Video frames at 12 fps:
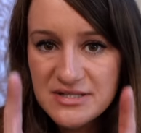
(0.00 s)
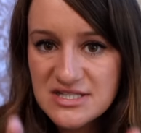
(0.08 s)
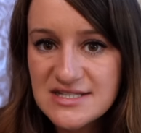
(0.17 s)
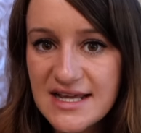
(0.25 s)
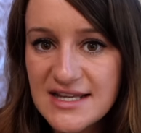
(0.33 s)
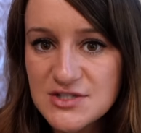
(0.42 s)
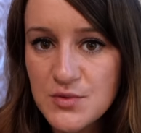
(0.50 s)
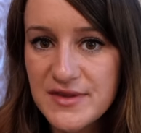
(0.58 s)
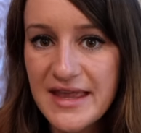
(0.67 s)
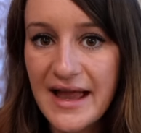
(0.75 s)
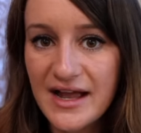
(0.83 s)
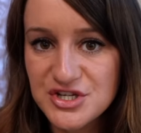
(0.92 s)
but today is when
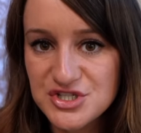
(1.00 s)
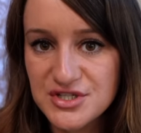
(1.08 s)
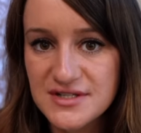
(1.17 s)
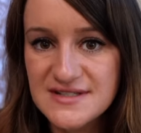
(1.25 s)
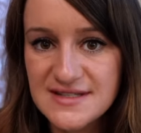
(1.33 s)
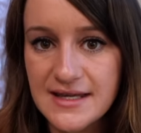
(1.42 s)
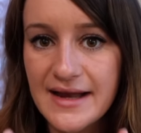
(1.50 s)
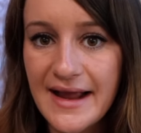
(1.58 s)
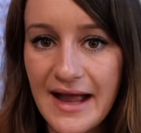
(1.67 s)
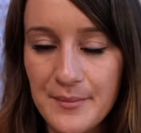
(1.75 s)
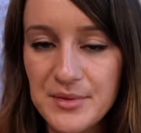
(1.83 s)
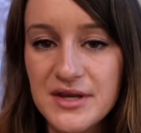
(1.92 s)
the action is gonna
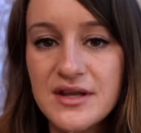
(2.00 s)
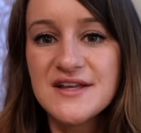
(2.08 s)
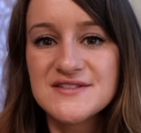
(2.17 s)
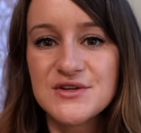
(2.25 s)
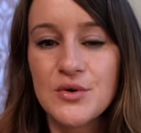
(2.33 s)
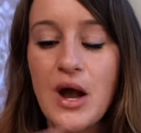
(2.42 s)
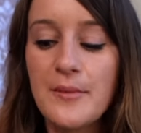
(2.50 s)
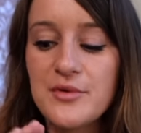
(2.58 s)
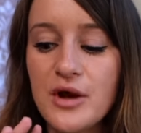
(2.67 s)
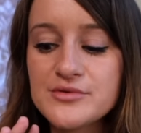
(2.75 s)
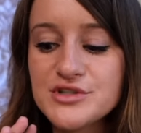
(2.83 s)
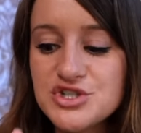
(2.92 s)
happen. So I'm
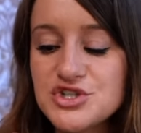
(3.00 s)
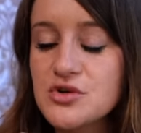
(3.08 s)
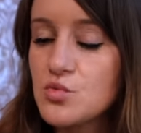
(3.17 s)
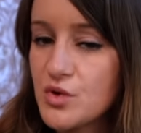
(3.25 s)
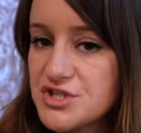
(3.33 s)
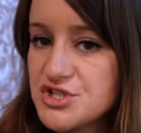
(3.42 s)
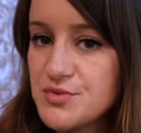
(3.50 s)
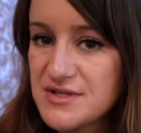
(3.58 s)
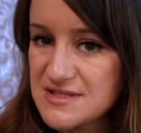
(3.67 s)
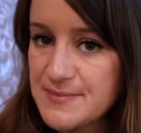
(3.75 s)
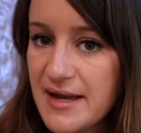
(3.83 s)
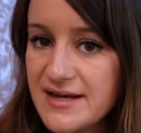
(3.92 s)
not really sure what to
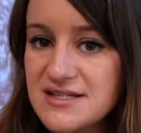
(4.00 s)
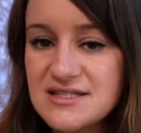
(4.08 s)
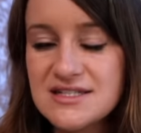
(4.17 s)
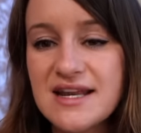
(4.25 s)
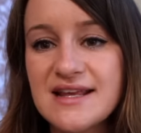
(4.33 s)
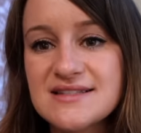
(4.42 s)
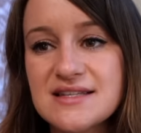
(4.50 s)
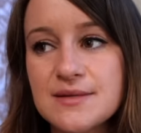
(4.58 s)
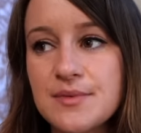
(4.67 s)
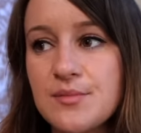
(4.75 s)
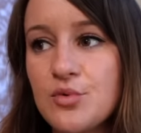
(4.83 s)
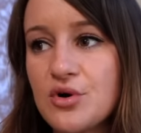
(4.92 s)
expect. Today is gonna
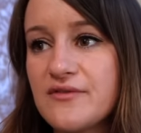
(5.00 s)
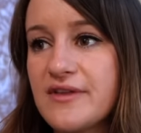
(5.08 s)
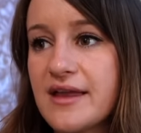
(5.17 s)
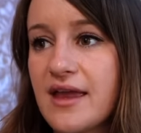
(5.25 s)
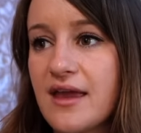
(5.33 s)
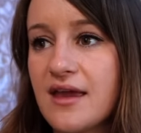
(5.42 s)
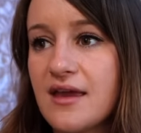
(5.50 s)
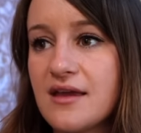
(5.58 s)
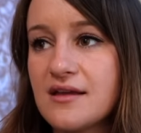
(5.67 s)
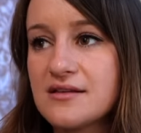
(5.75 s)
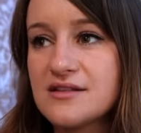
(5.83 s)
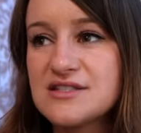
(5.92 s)
be more of like
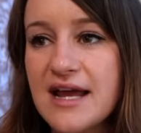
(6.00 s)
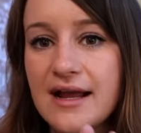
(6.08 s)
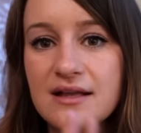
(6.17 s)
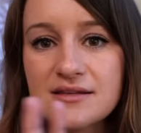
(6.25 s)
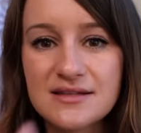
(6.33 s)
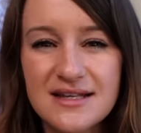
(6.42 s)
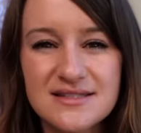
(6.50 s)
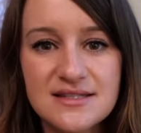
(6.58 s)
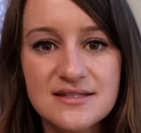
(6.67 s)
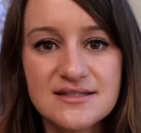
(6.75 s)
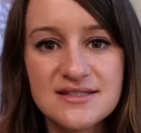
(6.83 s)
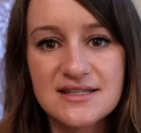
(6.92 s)
a tech
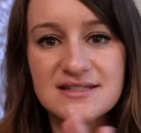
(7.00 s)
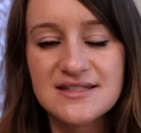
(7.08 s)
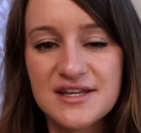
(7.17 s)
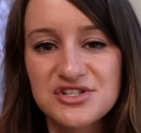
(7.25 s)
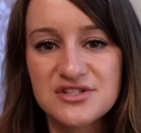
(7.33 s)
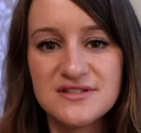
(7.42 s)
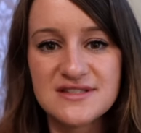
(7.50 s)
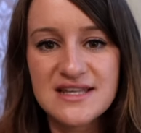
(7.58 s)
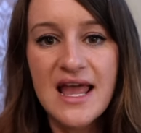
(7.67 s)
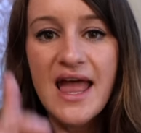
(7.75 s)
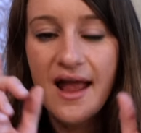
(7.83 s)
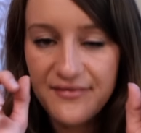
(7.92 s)
lessons and sessions,
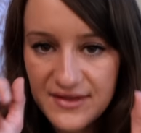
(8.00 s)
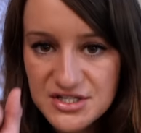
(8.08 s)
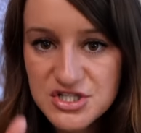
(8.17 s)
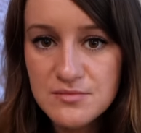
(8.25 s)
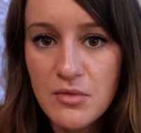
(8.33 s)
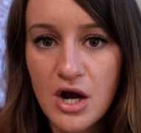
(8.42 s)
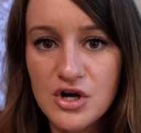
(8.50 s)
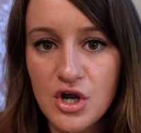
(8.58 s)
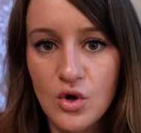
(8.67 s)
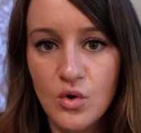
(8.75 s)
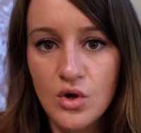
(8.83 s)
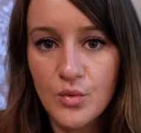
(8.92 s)
and then
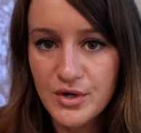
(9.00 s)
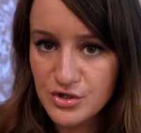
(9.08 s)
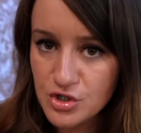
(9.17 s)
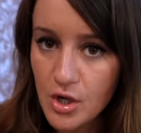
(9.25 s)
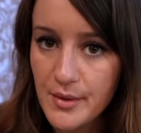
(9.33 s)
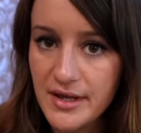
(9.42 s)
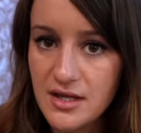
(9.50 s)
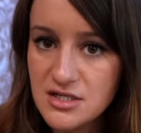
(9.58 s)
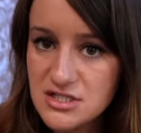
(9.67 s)
tomorrow we are going